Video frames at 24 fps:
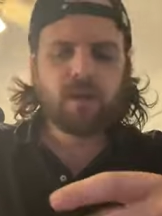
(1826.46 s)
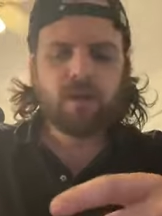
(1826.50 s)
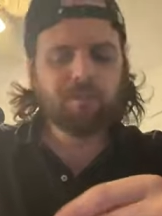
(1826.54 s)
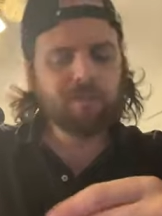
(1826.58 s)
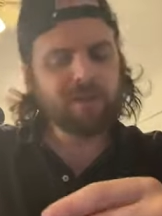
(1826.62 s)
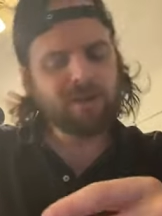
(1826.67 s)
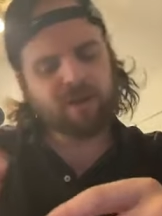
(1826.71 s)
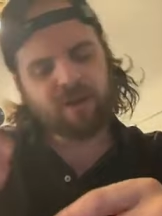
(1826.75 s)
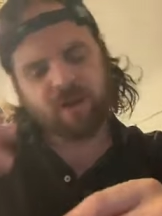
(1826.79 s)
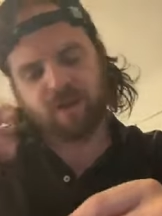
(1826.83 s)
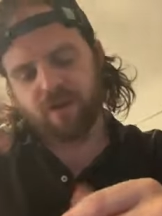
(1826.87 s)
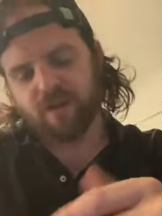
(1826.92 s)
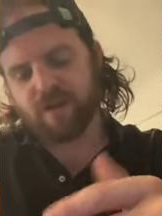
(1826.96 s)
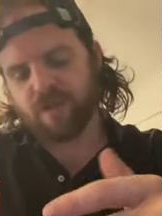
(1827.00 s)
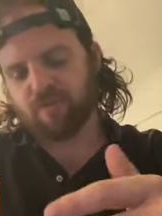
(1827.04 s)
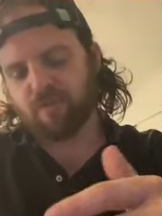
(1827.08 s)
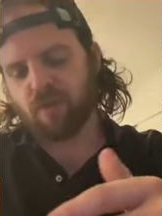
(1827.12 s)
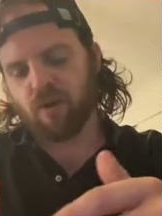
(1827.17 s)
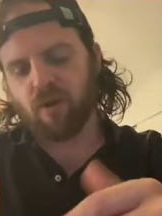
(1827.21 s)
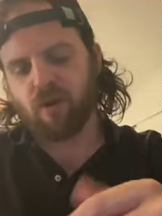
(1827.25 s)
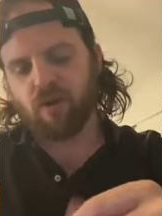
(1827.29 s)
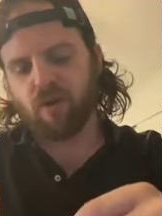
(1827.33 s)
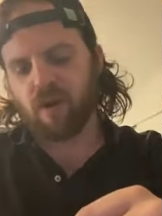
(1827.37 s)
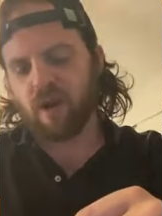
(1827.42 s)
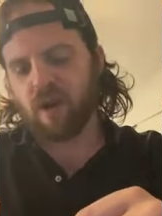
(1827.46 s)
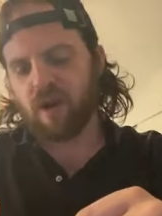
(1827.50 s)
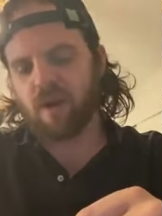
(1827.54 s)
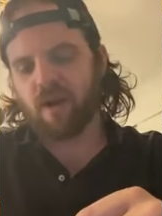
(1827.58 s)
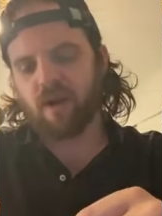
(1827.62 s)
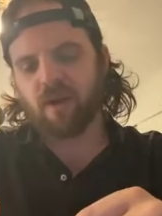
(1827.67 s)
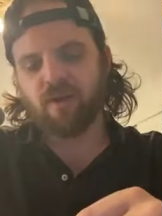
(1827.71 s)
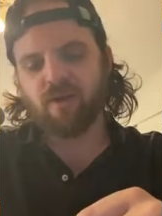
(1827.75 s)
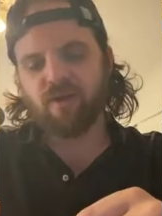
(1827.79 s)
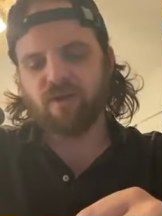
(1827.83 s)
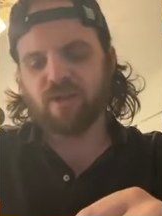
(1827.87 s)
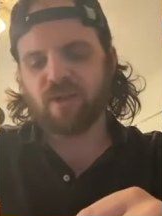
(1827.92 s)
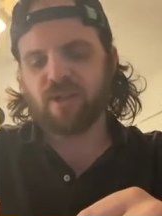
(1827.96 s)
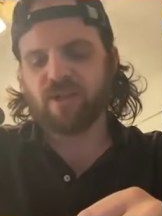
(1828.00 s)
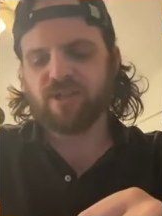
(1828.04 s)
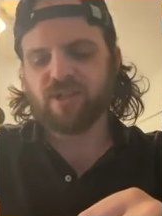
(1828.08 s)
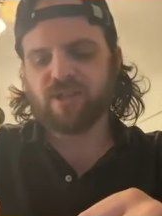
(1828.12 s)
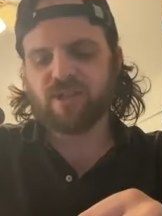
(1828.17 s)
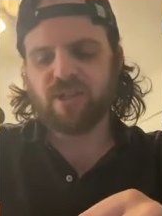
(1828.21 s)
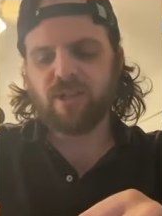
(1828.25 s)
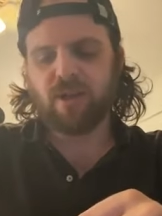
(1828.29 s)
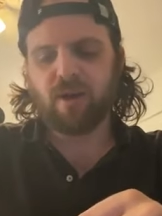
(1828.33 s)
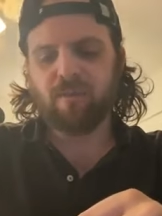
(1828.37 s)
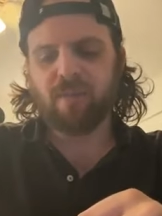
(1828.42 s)
Because, bro, uh, you can
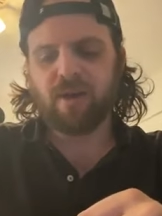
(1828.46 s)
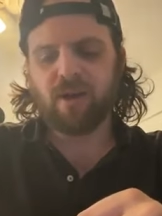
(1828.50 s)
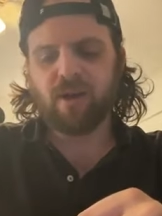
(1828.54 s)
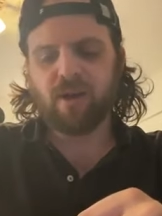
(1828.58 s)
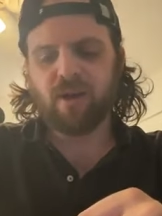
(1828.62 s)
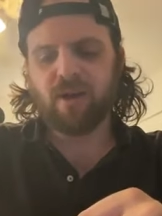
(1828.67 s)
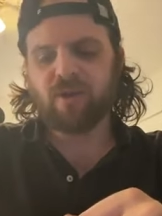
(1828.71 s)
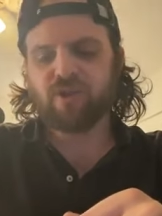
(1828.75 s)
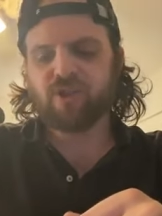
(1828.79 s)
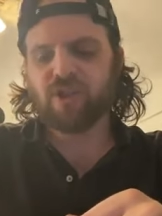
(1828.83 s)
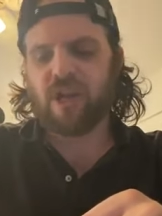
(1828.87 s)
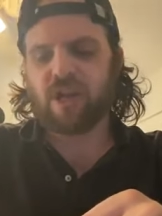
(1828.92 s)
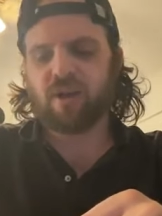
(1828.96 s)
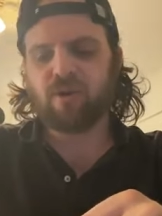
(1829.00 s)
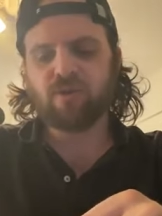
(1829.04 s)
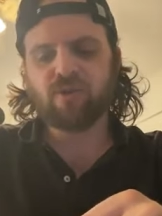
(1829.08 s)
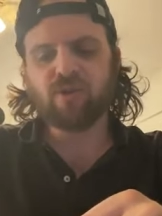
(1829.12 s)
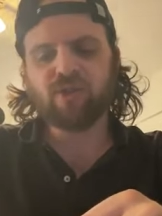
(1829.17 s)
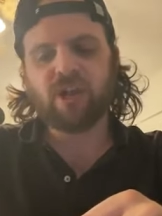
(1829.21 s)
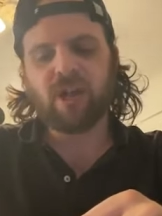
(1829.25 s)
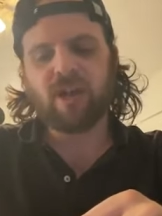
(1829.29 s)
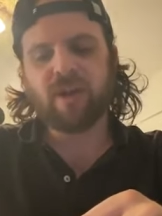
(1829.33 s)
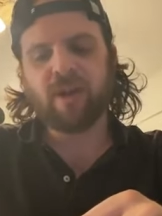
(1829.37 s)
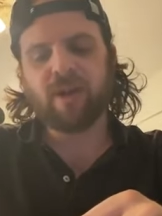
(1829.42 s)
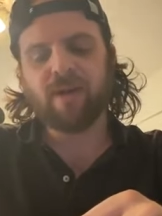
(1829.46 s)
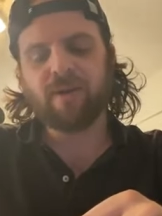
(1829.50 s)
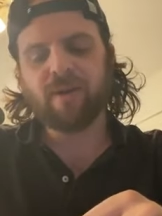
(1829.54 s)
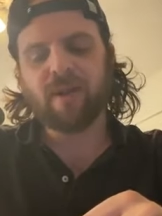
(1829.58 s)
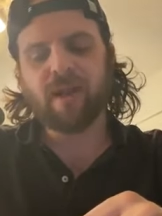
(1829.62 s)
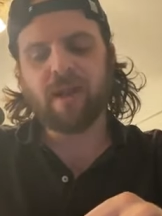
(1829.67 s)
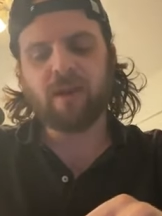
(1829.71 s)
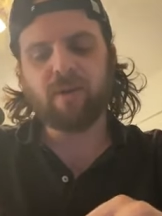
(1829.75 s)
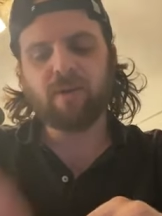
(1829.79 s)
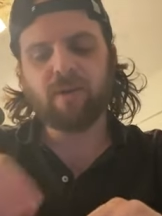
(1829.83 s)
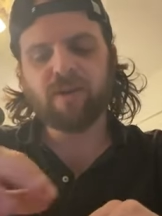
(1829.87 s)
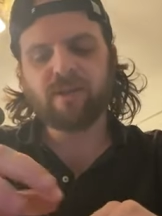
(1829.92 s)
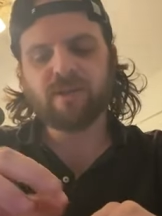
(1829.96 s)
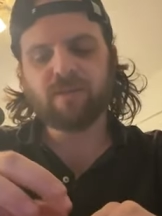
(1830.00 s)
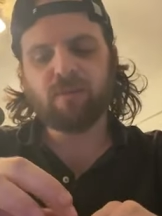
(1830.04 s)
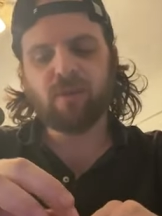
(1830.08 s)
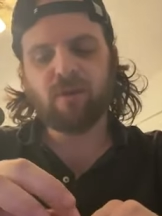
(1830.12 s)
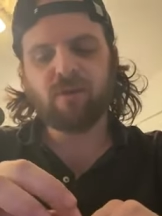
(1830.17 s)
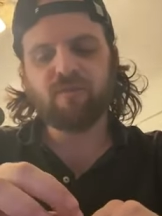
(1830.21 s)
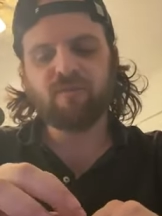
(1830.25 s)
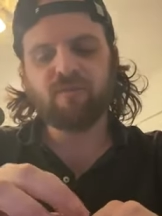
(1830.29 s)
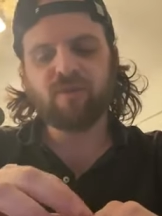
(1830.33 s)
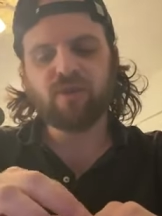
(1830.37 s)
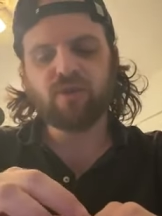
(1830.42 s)
see on my channel, check it out, Ghetto
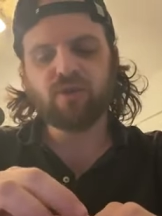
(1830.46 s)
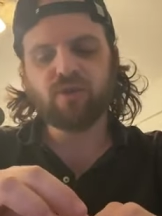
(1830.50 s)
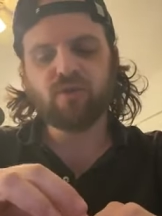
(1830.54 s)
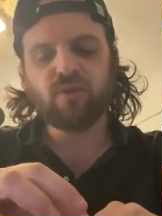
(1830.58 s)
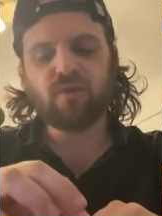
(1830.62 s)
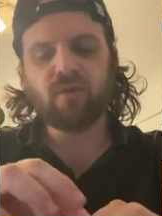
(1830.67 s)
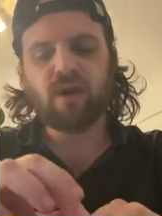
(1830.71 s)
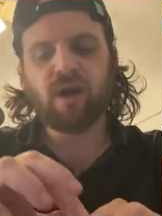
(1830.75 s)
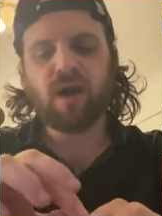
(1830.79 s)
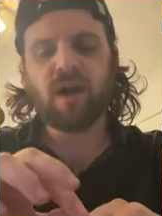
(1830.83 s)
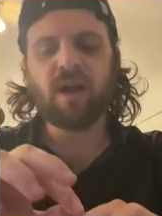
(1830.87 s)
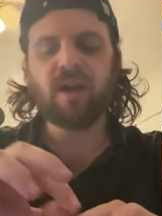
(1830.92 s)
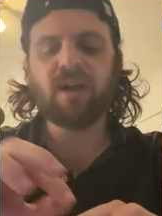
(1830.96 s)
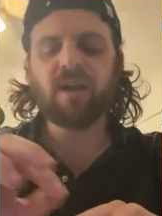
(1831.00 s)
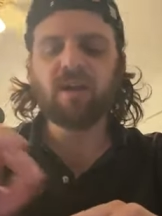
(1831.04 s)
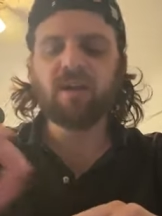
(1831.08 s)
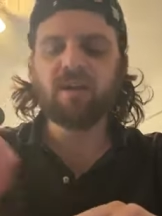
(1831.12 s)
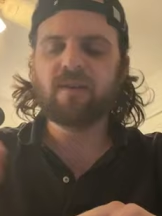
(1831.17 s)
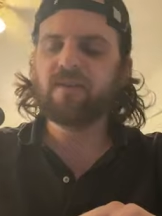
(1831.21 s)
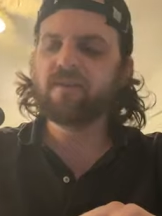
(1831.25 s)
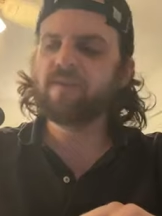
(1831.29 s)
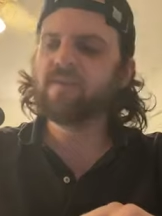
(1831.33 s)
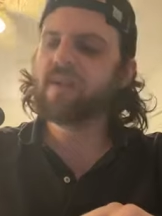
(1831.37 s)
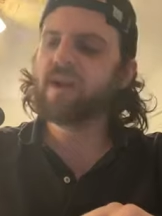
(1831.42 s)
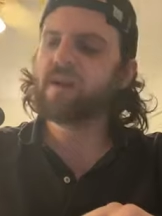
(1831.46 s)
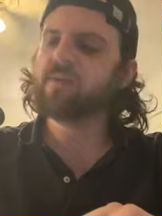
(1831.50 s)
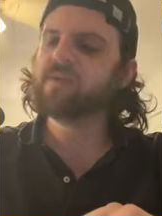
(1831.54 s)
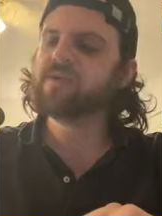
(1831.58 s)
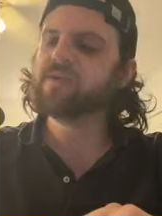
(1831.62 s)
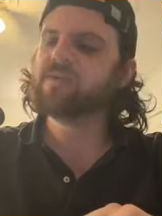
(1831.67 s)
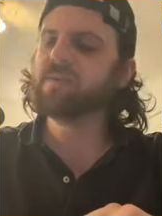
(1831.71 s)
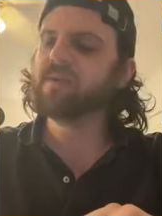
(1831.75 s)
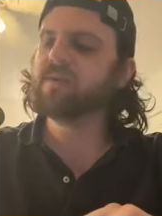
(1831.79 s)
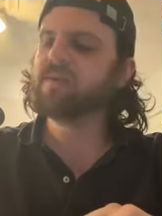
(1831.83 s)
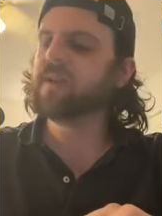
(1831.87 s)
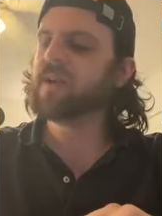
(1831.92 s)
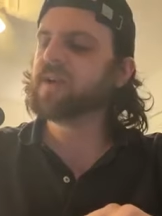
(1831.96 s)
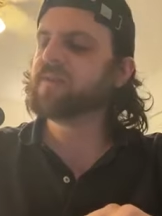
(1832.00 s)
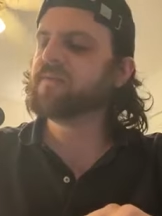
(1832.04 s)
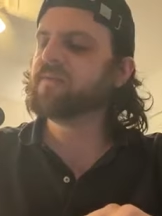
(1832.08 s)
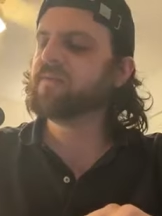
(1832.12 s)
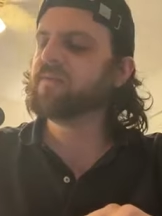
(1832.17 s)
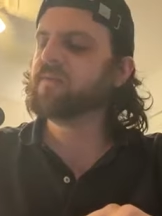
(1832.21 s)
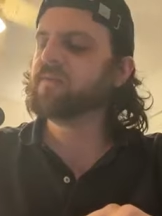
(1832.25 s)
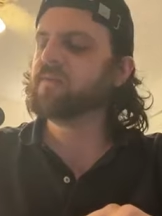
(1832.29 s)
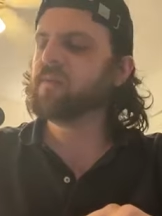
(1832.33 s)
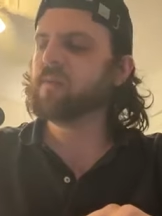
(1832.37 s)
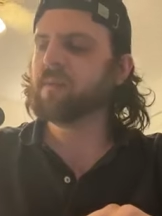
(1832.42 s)
ASMR Official. I have that was my like
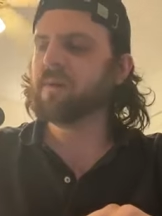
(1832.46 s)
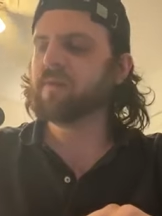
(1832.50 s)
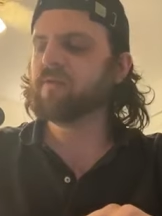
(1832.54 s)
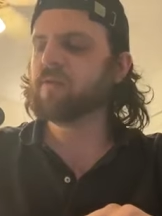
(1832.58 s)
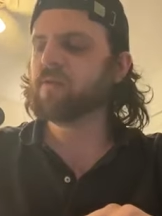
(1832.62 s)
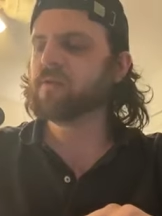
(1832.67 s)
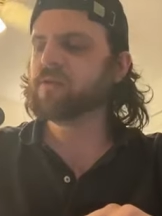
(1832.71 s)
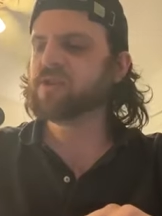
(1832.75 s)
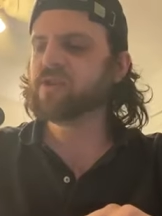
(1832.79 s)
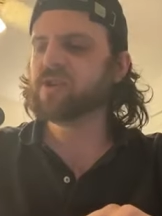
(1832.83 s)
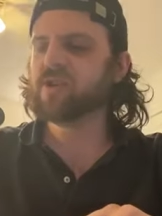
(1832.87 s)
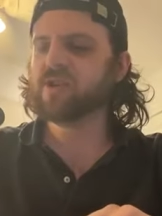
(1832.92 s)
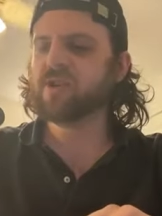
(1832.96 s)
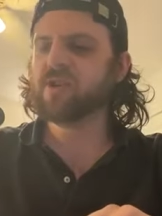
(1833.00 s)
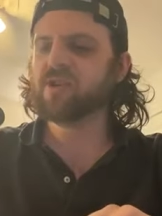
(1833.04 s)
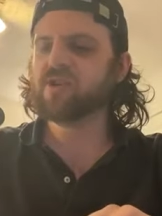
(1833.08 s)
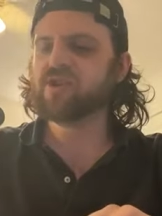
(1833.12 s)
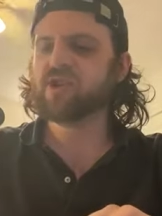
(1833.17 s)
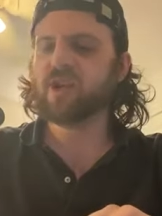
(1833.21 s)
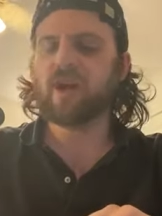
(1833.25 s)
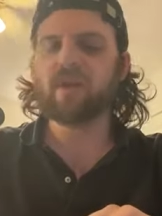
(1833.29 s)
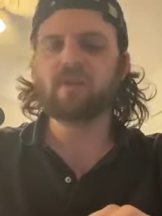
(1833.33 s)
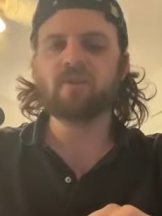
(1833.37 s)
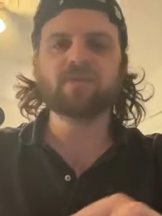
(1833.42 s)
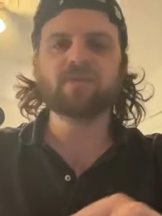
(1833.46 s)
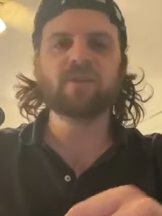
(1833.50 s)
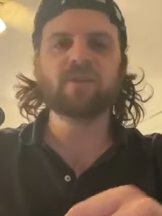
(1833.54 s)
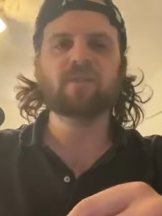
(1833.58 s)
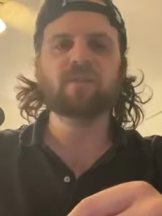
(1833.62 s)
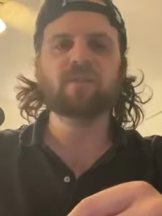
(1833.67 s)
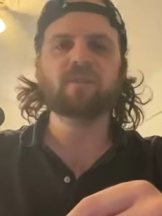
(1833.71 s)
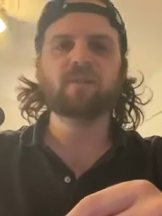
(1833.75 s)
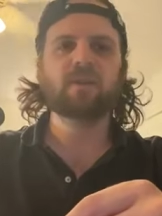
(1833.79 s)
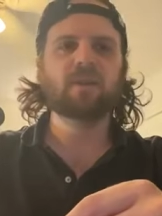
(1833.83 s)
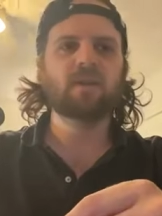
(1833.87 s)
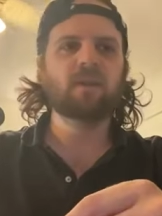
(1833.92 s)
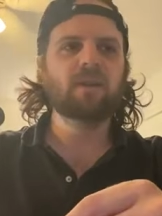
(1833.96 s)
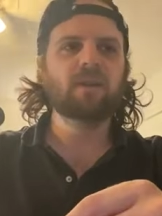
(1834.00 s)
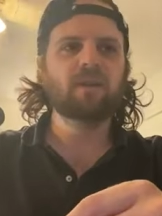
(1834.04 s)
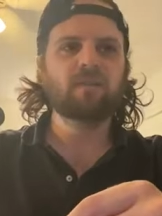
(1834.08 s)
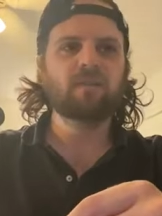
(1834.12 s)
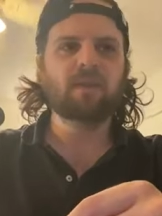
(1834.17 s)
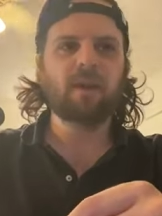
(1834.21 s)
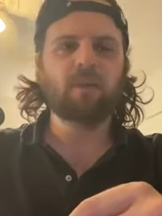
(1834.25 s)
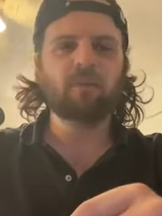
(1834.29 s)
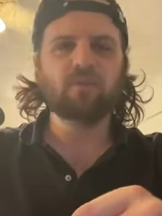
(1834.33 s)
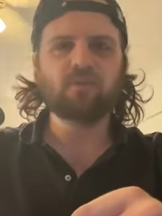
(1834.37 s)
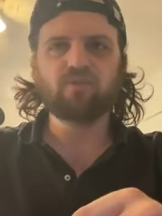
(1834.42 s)
one of my first channels, and
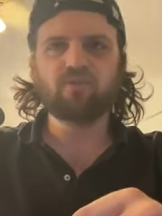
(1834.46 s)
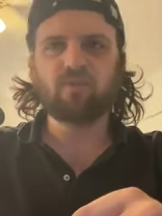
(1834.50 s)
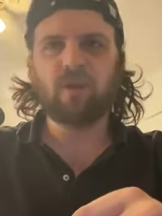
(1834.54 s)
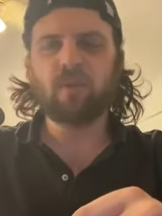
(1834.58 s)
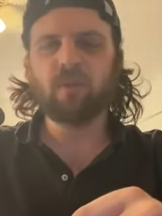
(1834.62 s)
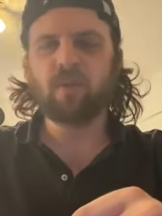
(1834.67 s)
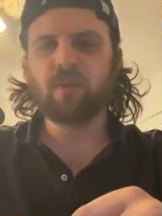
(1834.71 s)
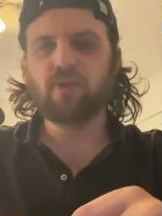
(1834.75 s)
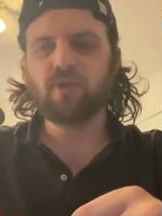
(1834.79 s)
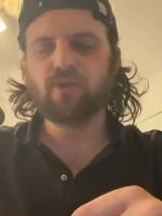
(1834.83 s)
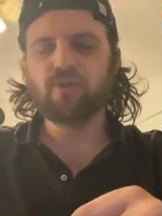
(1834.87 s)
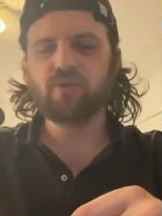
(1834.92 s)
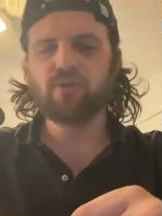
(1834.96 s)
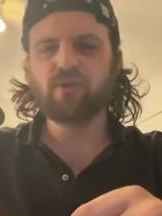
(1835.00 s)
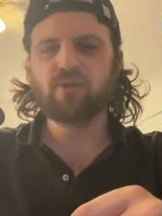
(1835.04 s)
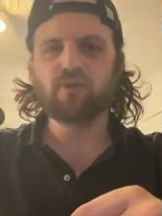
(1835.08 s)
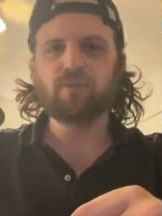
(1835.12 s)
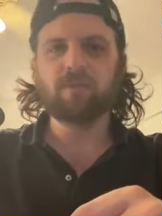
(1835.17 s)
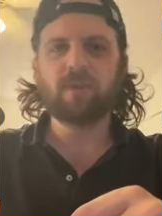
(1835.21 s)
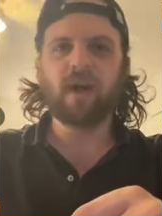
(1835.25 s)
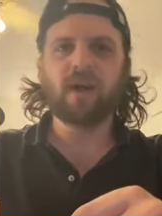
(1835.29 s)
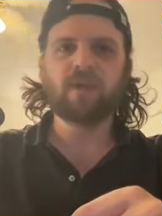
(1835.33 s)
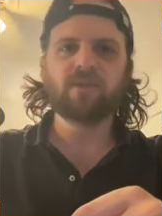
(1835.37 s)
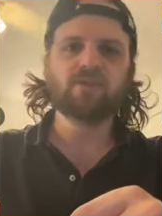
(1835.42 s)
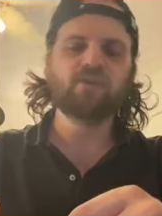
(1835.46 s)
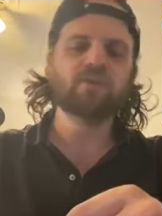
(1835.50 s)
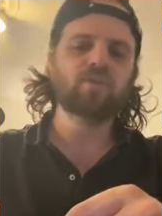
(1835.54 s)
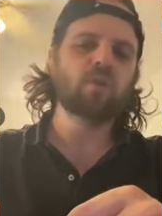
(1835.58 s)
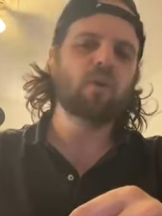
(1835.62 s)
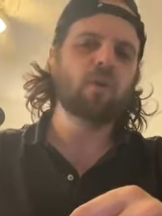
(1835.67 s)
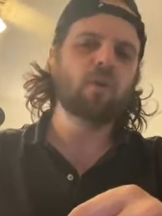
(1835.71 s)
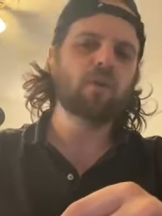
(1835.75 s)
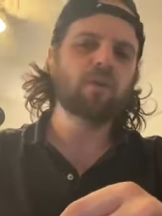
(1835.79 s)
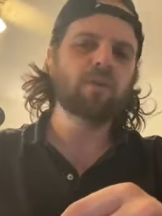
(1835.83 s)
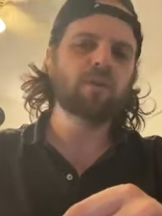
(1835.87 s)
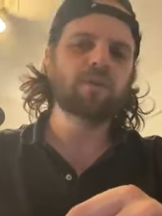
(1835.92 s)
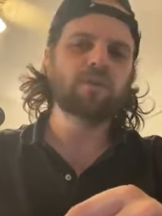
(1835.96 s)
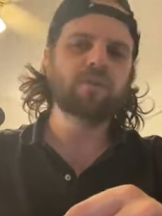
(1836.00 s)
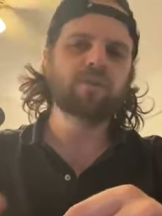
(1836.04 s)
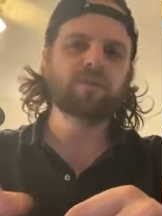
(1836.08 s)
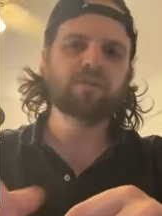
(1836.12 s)
that was right when YouTube got started.